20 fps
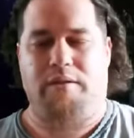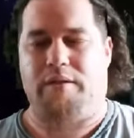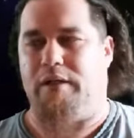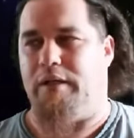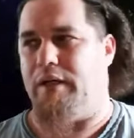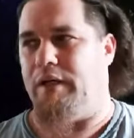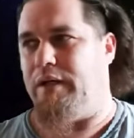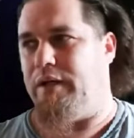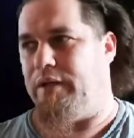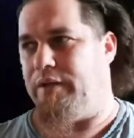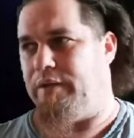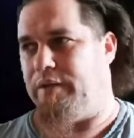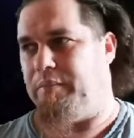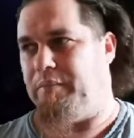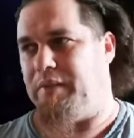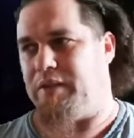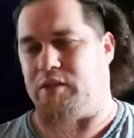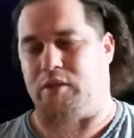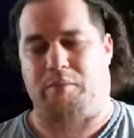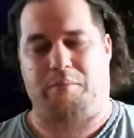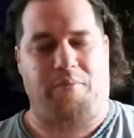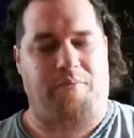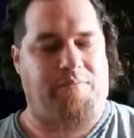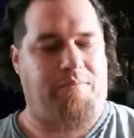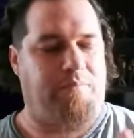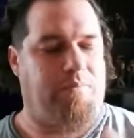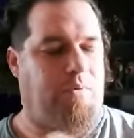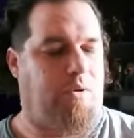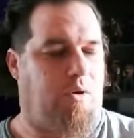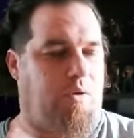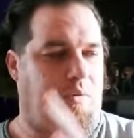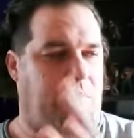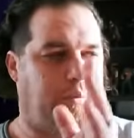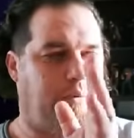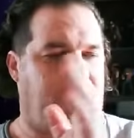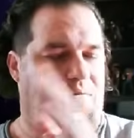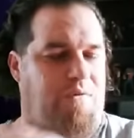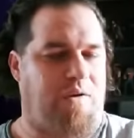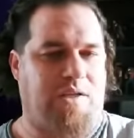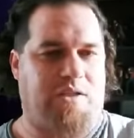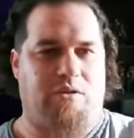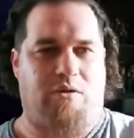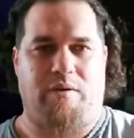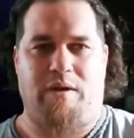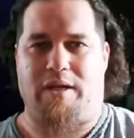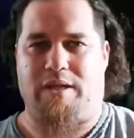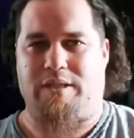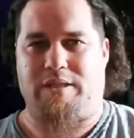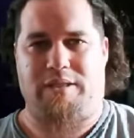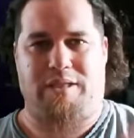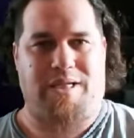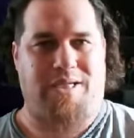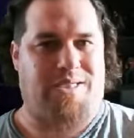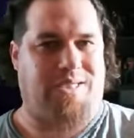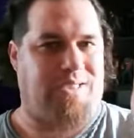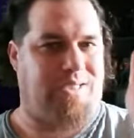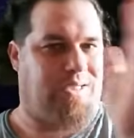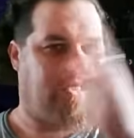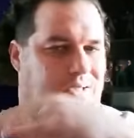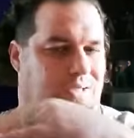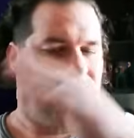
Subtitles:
The Professor X, that's